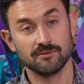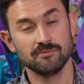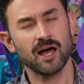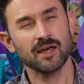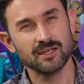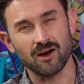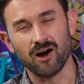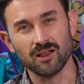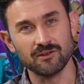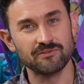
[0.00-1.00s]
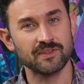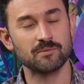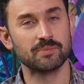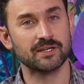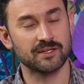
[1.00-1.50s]
not in all of
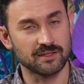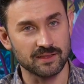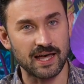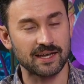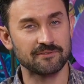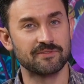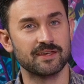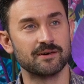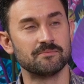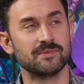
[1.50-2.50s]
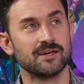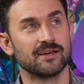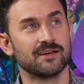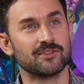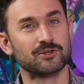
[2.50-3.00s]
them, but in a lot of them,
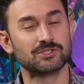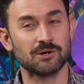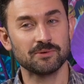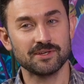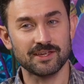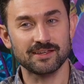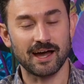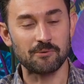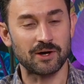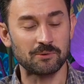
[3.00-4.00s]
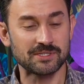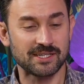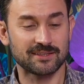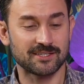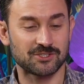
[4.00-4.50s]
I would always
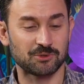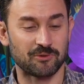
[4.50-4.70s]
get this sort